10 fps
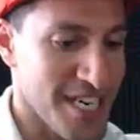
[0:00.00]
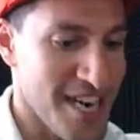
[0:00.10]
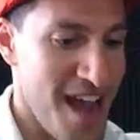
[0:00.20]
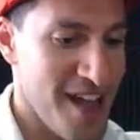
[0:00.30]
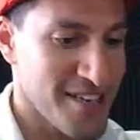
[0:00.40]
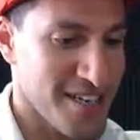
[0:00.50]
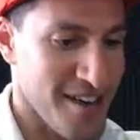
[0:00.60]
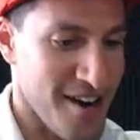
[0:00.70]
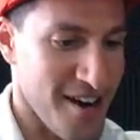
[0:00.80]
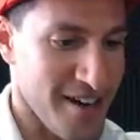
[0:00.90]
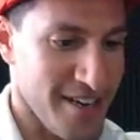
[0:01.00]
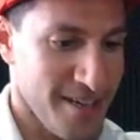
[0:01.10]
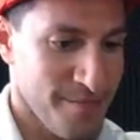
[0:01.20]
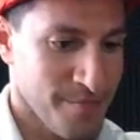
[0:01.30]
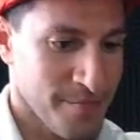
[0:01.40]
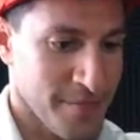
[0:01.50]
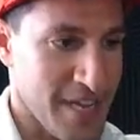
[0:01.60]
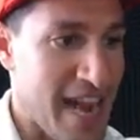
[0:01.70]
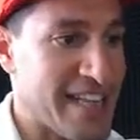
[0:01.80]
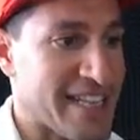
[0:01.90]
GX card.
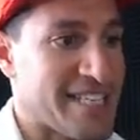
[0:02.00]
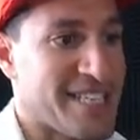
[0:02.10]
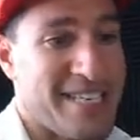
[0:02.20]
I think this